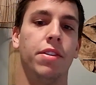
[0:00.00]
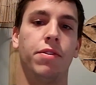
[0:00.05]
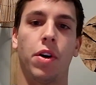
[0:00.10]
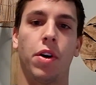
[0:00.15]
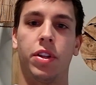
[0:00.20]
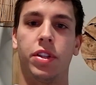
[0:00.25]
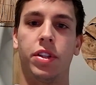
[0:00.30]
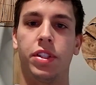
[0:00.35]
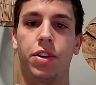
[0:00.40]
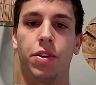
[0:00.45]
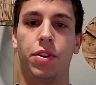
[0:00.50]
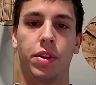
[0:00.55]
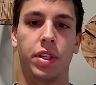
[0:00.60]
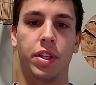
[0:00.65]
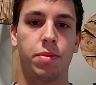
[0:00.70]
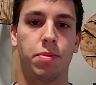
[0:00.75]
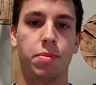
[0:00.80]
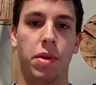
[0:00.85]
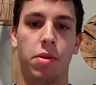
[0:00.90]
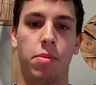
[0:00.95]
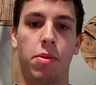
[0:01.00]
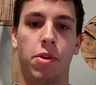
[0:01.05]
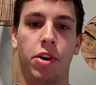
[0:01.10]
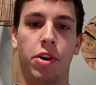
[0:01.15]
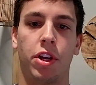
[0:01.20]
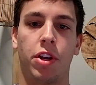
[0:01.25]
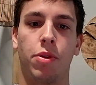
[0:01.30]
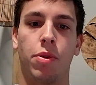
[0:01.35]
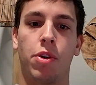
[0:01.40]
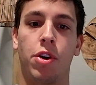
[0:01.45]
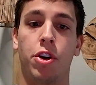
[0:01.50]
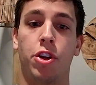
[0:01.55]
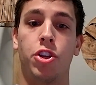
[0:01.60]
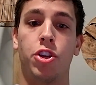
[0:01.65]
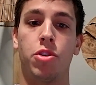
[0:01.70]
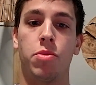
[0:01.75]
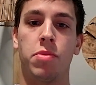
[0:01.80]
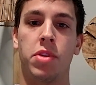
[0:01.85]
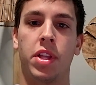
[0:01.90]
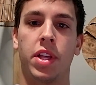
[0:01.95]
funds during this bear market who are
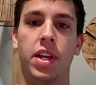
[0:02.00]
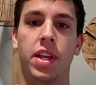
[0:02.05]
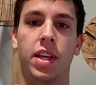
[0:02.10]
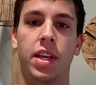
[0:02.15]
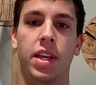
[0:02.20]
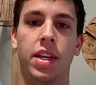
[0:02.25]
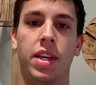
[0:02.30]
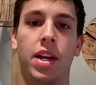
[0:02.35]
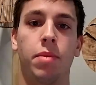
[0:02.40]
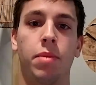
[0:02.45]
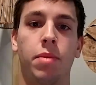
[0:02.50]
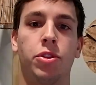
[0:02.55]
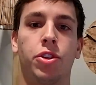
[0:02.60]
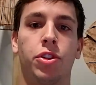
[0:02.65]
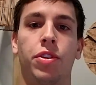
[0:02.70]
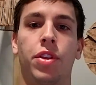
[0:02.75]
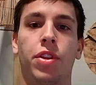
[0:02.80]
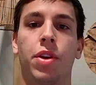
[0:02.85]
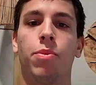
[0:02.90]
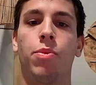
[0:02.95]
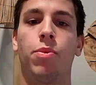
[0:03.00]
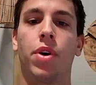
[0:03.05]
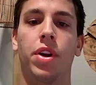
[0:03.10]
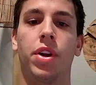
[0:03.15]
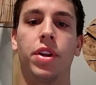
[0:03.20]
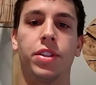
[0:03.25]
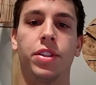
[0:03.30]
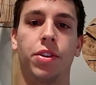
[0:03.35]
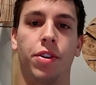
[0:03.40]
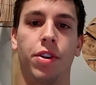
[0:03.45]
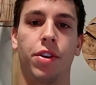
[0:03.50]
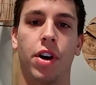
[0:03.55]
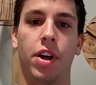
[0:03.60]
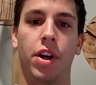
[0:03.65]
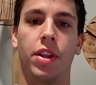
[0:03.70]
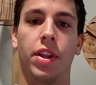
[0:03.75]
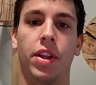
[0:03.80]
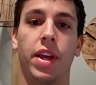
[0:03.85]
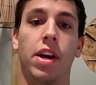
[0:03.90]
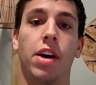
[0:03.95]
accumulating it, and I'm sure they want to turn
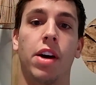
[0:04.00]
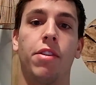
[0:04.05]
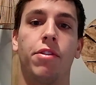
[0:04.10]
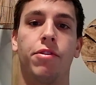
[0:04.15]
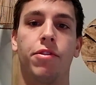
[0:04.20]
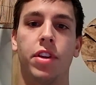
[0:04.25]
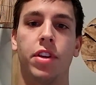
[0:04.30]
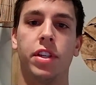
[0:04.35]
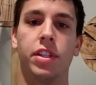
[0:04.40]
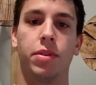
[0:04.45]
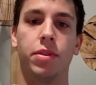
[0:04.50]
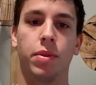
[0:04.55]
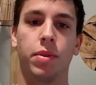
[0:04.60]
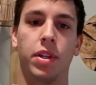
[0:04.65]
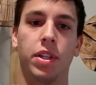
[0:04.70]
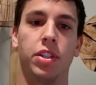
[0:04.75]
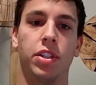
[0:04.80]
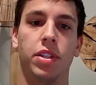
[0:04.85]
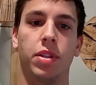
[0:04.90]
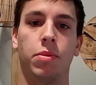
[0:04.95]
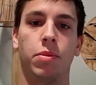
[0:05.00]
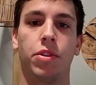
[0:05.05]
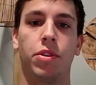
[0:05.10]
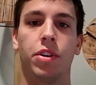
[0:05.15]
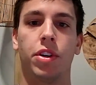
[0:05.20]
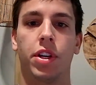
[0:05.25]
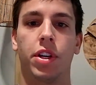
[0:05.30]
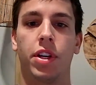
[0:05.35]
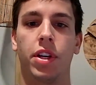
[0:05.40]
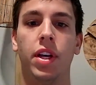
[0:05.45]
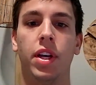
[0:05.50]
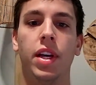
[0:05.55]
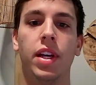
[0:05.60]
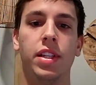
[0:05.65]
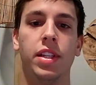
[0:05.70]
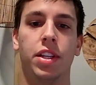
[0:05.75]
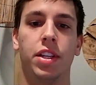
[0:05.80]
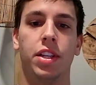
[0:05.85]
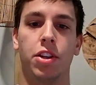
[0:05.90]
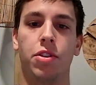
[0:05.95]
on like a fee switch similar to
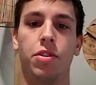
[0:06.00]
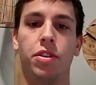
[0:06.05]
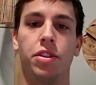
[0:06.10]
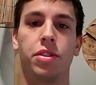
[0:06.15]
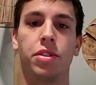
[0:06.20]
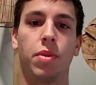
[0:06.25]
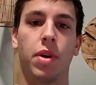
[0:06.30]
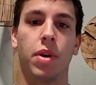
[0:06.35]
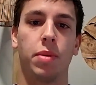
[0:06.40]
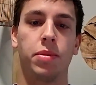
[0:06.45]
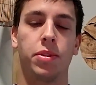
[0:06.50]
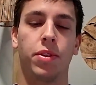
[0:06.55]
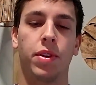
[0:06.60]
Uniswap.